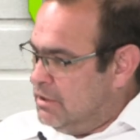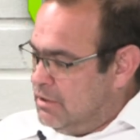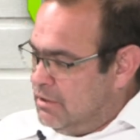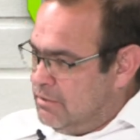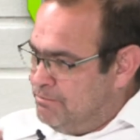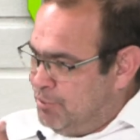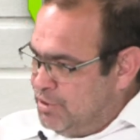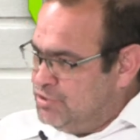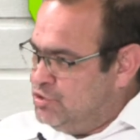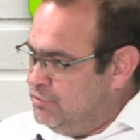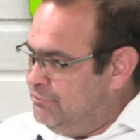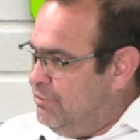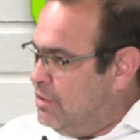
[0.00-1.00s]
brings
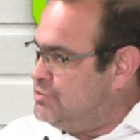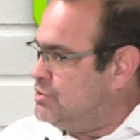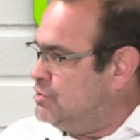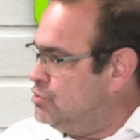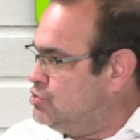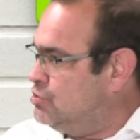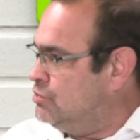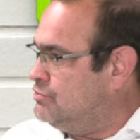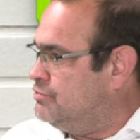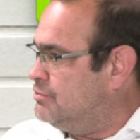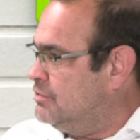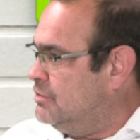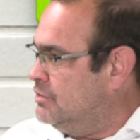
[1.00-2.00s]
you votes in the
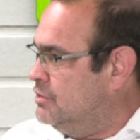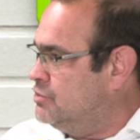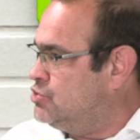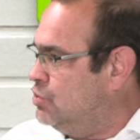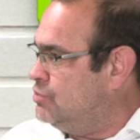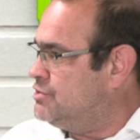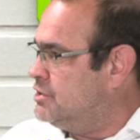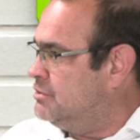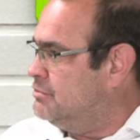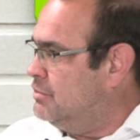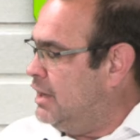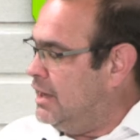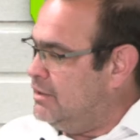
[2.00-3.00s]
short
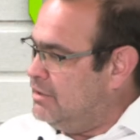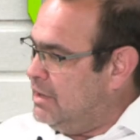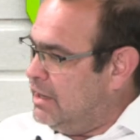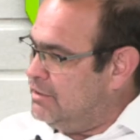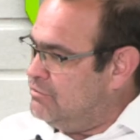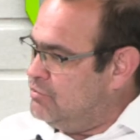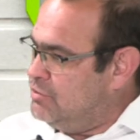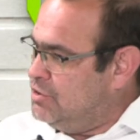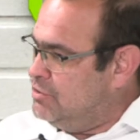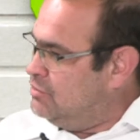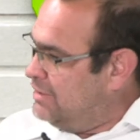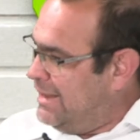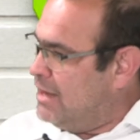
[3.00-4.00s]
term, and you
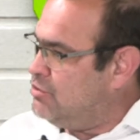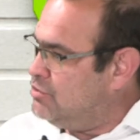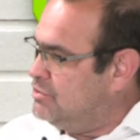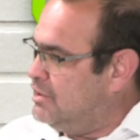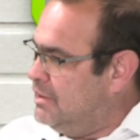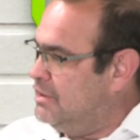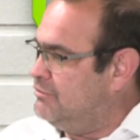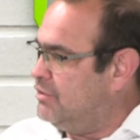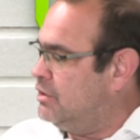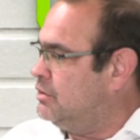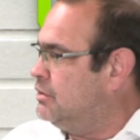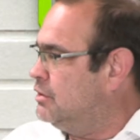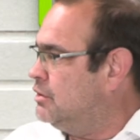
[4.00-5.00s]
cannot deliver